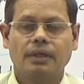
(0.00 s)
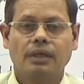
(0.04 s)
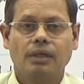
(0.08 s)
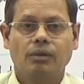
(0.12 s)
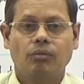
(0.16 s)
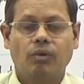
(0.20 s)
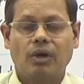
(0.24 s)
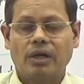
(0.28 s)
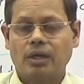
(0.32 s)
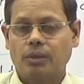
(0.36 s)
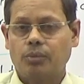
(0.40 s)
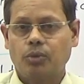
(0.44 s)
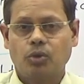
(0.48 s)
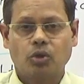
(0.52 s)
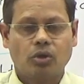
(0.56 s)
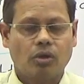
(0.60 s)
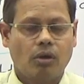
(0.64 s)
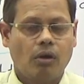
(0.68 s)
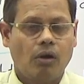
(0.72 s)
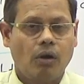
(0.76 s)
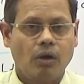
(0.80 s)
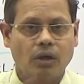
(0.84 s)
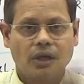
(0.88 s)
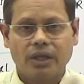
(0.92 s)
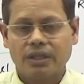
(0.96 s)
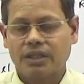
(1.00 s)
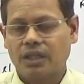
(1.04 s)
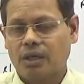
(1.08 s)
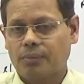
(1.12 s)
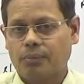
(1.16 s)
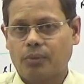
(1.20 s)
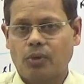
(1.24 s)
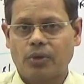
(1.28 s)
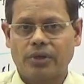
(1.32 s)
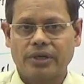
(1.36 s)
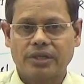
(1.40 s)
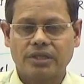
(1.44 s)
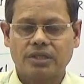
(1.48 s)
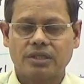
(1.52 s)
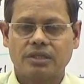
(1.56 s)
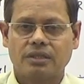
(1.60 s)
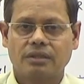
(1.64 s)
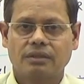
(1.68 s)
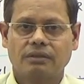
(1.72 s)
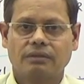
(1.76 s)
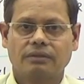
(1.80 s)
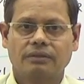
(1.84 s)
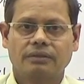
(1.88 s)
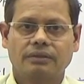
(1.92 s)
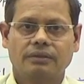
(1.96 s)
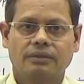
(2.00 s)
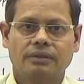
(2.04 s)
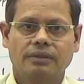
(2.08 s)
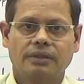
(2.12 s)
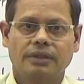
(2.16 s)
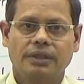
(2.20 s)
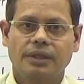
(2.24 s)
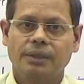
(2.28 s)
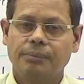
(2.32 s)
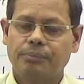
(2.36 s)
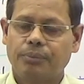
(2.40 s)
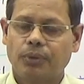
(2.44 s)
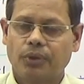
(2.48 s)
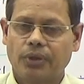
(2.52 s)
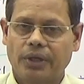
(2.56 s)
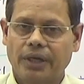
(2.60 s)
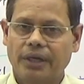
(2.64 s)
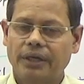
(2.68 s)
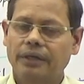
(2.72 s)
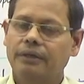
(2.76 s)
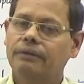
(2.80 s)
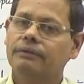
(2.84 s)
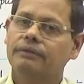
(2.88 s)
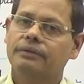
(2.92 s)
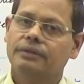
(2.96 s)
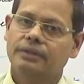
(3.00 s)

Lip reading: What about all other products imported?